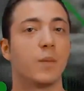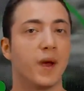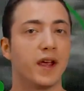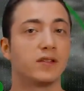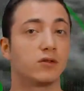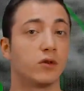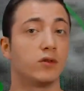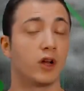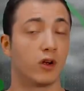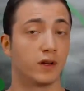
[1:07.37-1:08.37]
based on
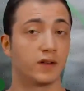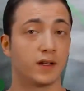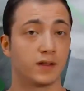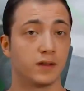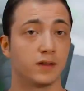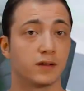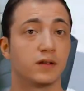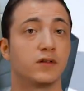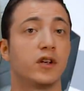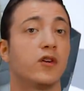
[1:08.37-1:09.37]
Nikola Tesla's
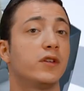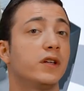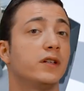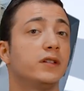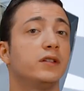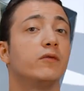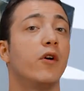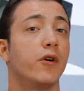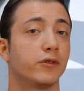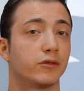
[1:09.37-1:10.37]
theoretical
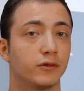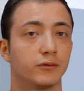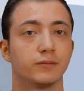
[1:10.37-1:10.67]
works.